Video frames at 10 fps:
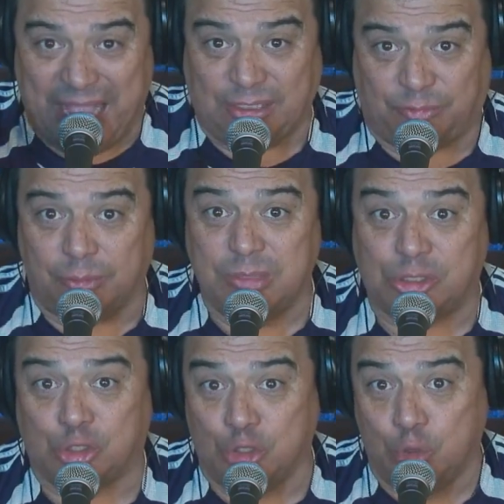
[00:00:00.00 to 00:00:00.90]
That's
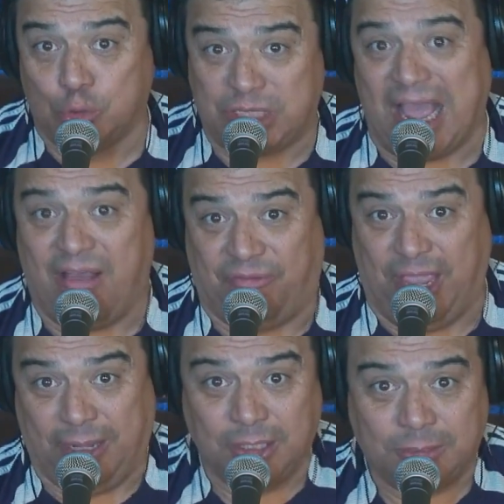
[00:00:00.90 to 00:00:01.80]
from the Snooze
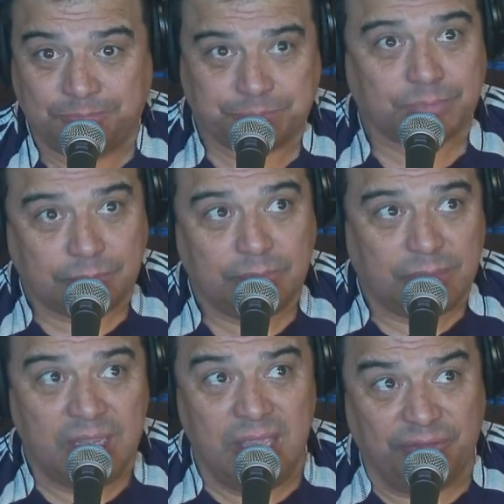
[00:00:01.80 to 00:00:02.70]
Cafe.
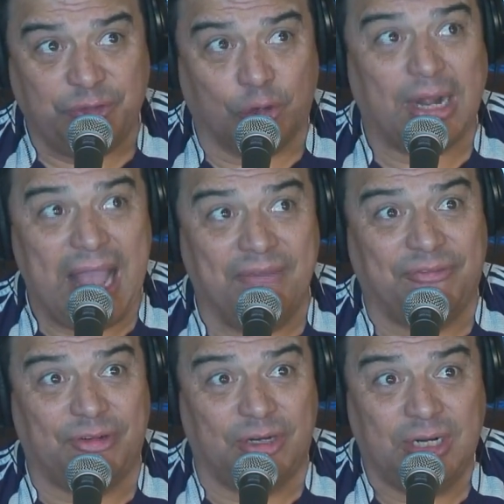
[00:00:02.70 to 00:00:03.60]
If you're
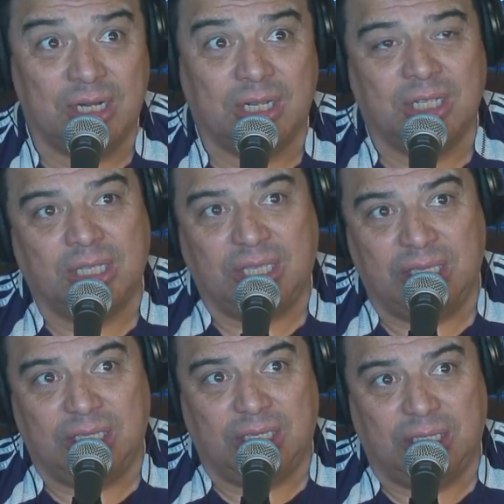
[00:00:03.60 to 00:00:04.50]
ever
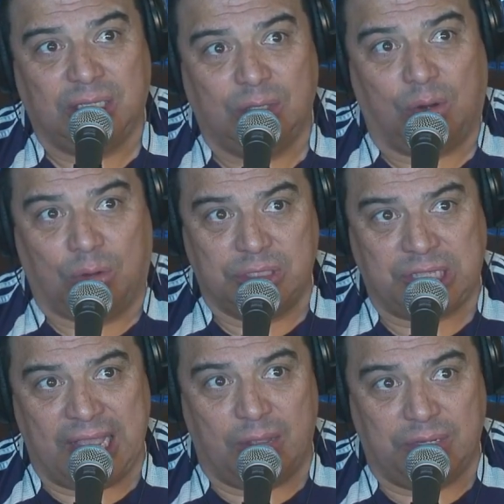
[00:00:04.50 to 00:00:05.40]
in
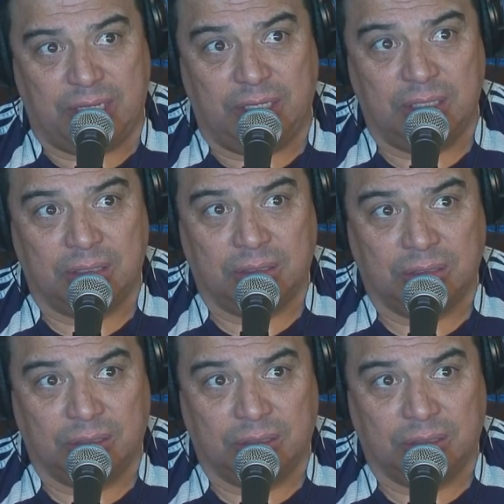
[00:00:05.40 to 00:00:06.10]
Orange County,